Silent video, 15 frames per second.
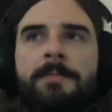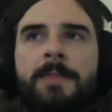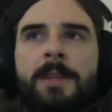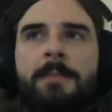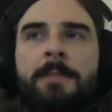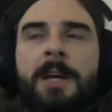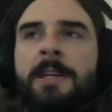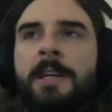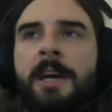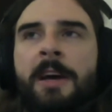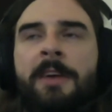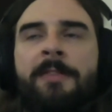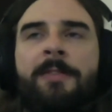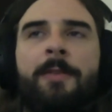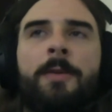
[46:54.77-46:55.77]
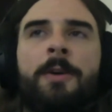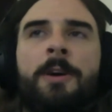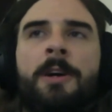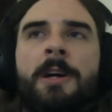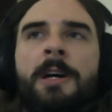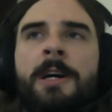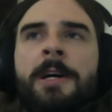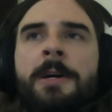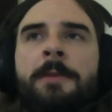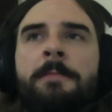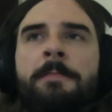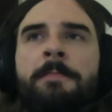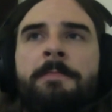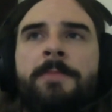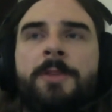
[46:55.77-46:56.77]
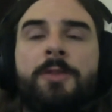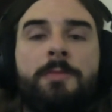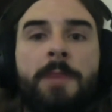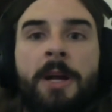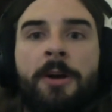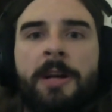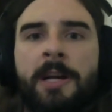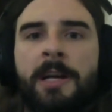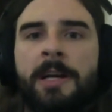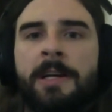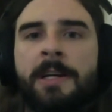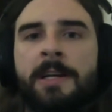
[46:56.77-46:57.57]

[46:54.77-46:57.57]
Mendev or Numeria.